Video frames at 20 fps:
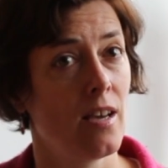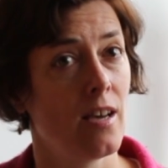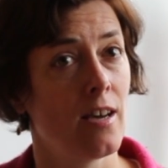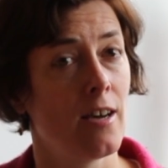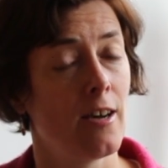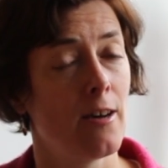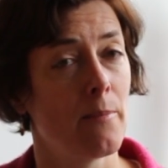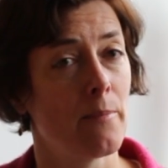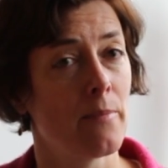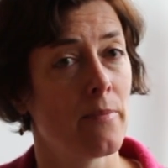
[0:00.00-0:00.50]

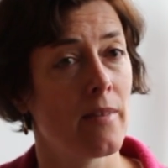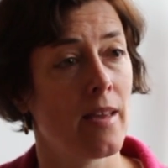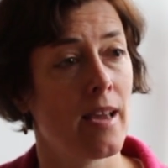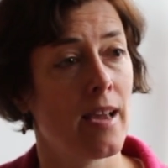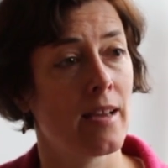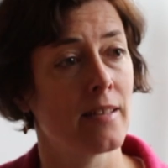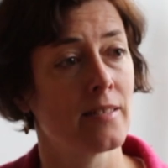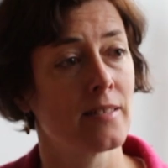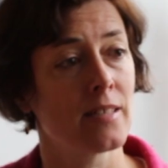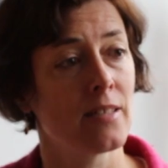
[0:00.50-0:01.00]

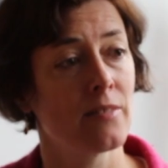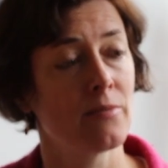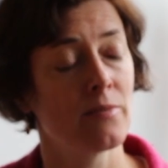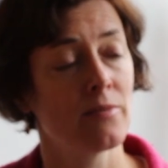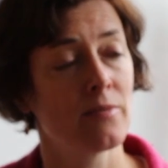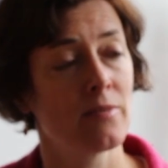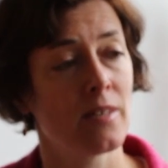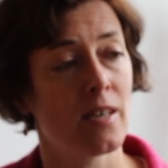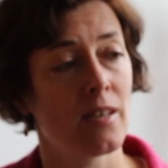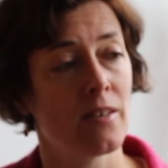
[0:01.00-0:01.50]
And
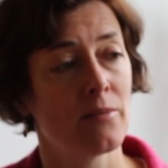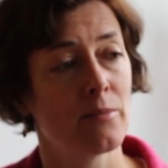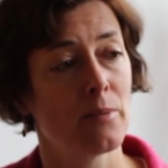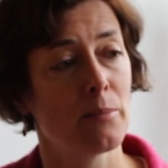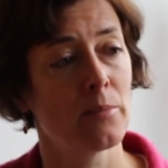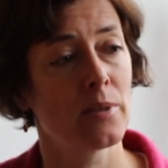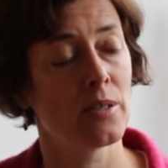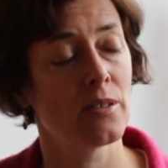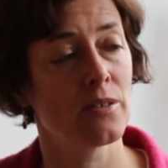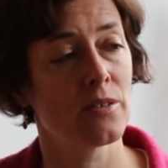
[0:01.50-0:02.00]
I
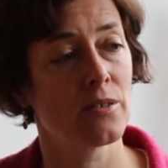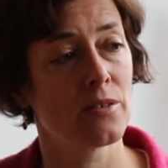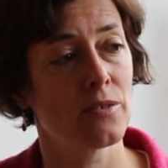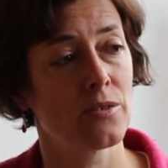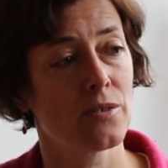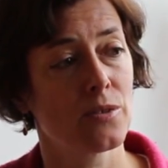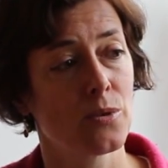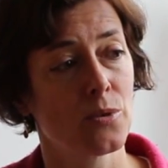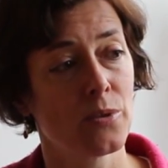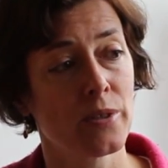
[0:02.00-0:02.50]
remember
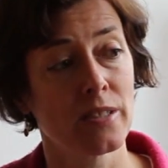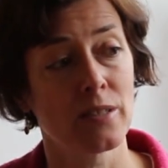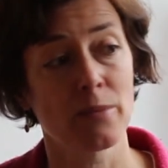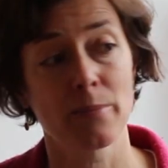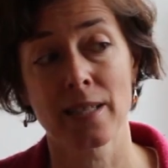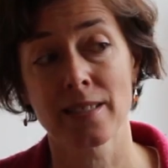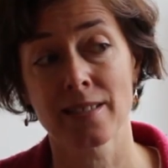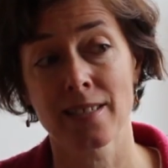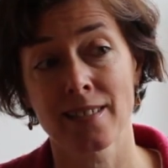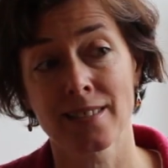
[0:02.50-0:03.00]
talking to
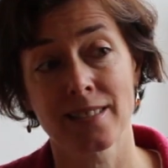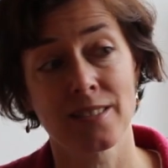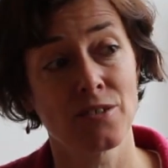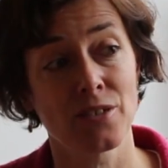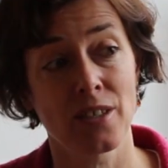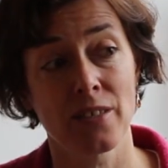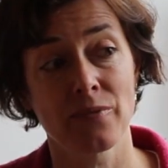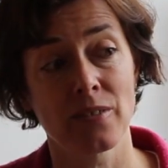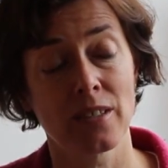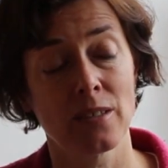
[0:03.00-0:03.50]
my taxi
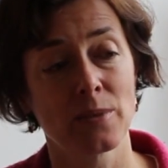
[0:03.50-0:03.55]
driver,